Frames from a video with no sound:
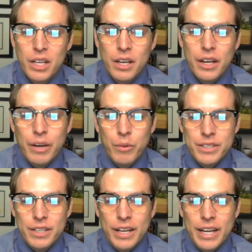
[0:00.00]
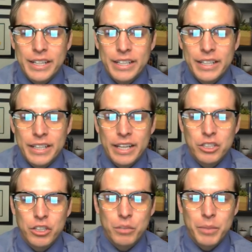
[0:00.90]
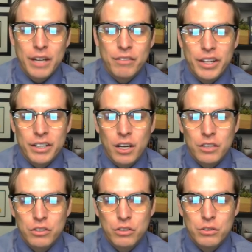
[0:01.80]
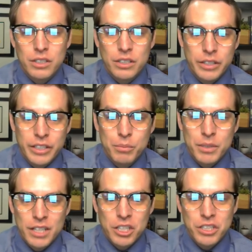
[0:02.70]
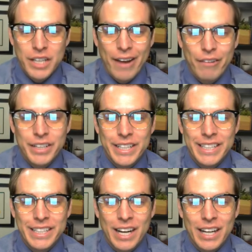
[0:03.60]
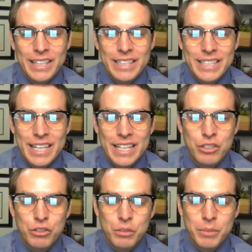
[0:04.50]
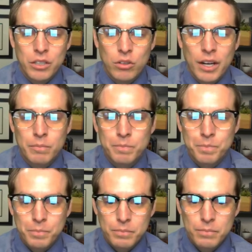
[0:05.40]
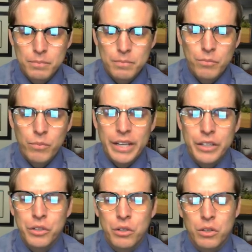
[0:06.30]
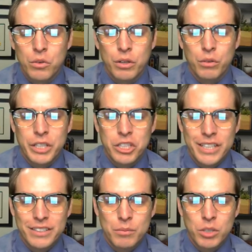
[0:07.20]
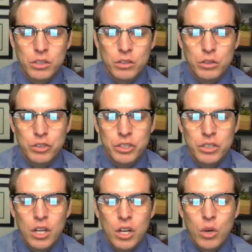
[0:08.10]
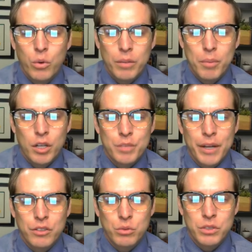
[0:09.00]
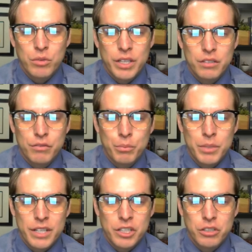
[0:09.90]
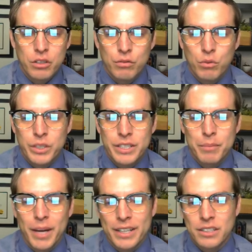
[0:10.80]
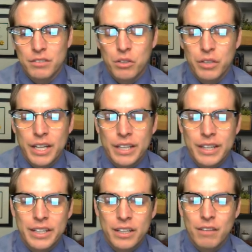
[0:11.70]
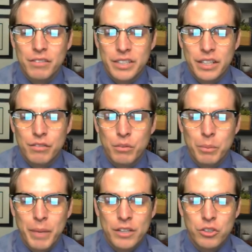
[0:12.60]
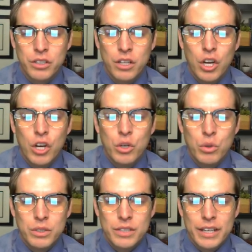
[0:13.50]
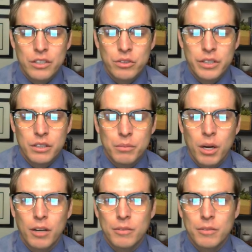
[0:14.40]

Anyways, Andy engaged in all the behavior that constitutes illegal possession. However, he did not intend to commit a crime. A New York court reached a similar conclusion when a bar's bouncer was arrested for possession of 14 packets of cocaine that he confiscated from a patron who was entering the bar.